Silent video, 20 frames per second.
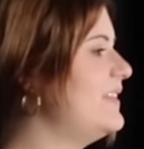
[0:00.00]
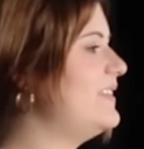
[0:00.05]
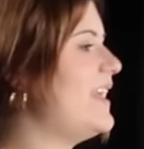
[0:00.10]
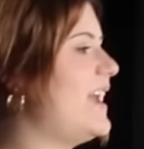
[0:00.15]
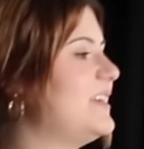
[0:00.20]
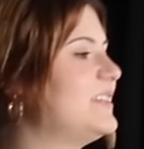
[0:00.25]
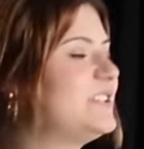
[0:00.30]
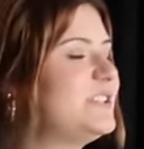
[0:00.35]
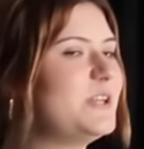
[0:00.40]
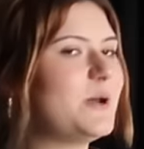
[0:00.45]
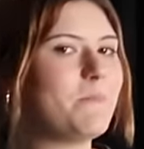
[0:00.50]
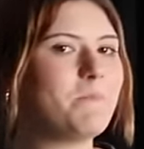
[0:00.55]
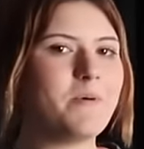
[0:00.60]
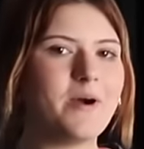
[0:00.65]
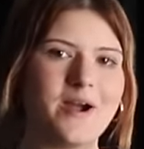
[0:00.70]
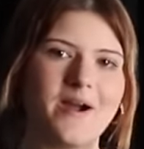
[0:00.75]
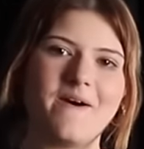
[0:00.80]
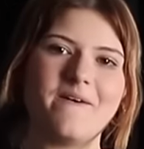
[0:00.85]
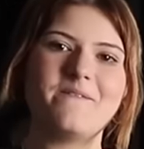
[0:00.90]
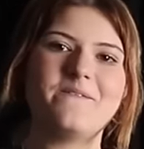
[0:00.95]
Thanks to
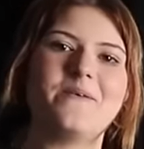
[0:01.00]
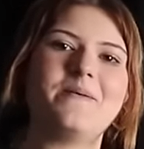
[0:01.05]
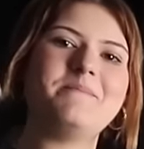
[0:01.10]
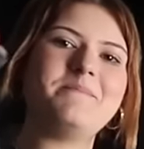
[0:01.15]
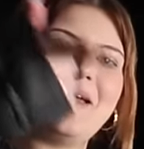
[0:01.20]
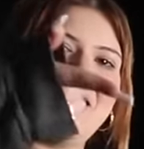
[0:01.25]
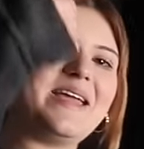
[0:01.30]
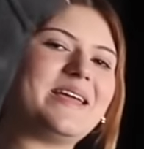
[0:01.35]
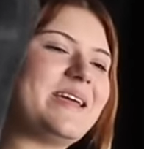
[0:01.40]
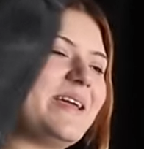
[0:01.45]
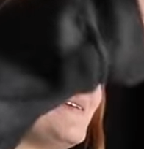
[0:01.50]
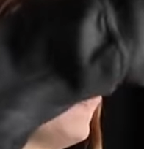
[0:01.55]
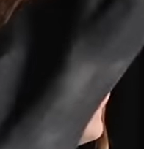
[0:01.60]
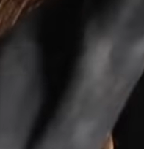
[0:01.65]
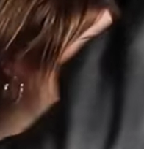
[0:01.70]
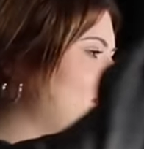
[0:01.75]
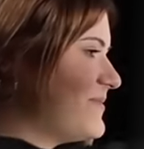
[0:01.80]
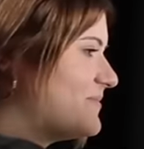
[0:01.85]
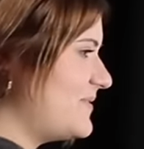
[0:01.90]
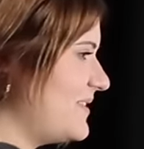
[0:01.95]
Pearl for
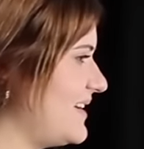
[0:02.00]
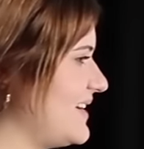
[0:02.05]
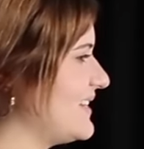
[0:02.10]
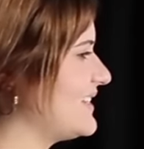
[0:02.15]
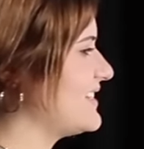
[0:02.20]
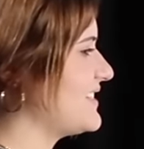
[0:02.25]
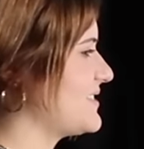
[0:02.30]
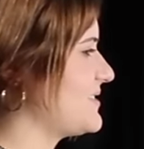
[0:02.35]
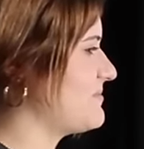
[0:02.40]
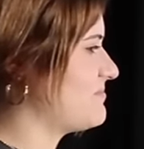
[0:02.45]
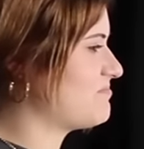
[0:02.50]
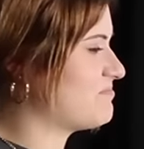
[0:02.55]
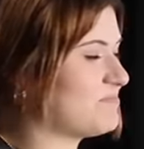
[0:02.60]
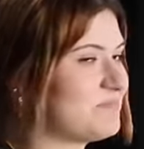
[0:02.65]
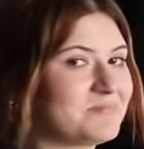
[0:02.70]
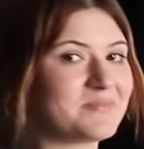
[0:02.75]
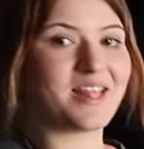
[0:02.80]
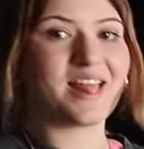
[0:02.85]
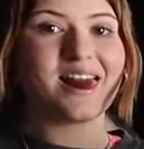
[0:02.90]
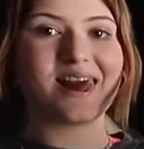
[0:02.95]
making me rich. Got my
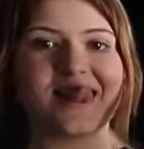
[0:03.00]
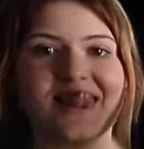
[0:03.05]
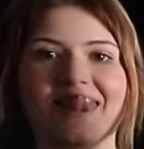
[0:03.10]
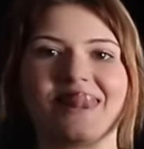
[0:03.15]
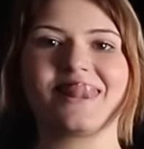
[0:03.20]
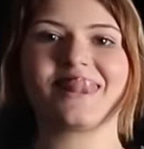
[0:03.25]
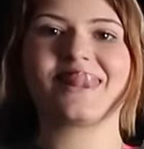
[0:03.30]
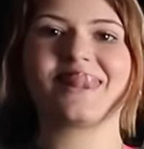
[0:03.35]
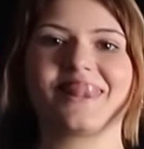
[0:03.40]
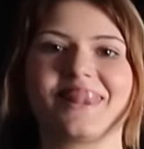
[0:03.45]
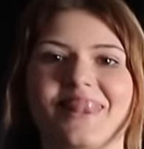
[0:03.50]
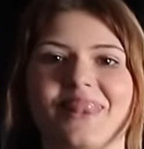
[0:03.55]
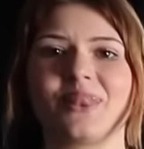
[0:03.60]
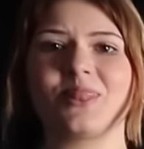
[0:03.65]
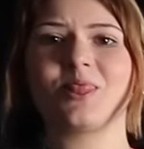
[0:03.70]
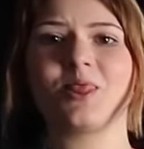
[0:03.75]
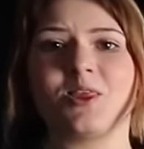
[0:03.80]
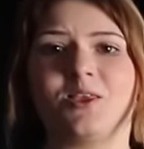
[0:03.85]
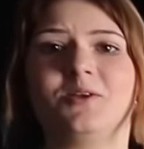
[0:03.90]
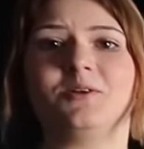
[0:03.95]
jacket
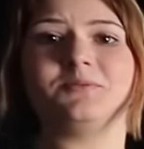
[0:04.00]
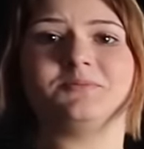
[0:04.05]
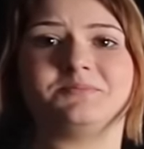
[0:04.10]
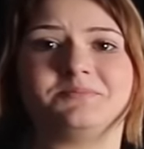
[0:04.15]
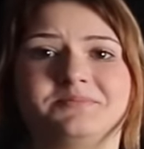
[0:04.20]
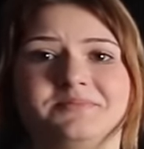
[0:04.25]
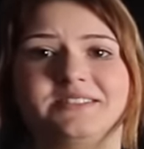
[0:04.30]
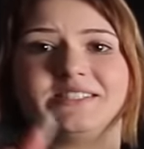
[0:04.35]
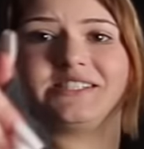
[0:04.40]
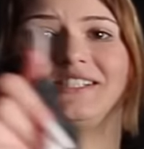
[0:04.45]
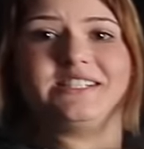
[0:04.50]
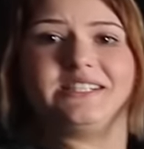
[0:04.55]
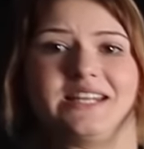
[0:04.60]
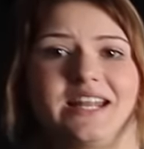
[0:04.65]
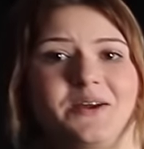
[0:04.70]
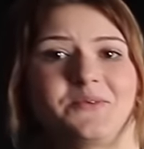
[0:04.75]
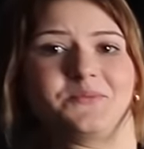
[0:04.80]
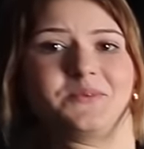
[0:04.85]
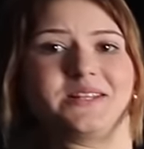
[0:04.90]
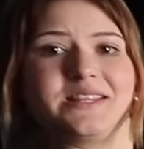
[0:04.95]
for an ink.
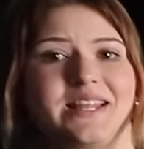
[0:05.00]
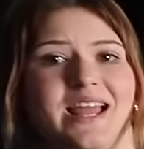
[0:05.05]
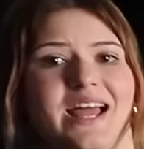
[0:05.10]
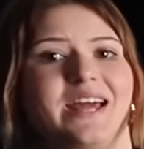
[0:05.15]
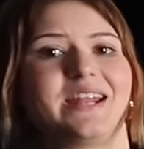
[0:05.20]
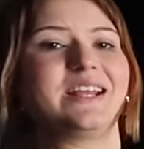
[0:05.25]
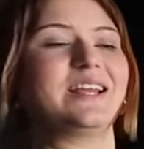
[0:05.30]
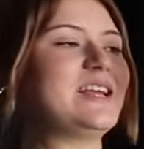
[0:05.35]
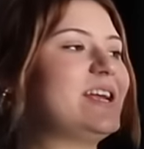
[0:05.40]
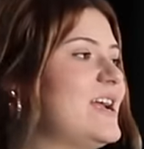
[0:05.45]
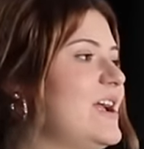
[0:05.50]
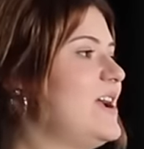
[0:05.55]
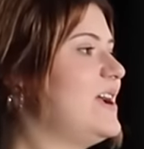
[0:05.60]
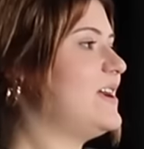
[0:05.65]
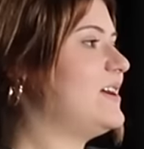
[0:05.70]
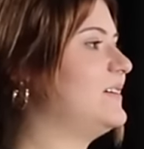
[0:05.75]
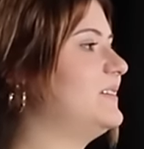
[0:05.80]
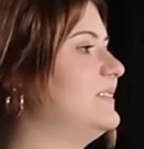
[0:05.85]
Cashing in without a hitch.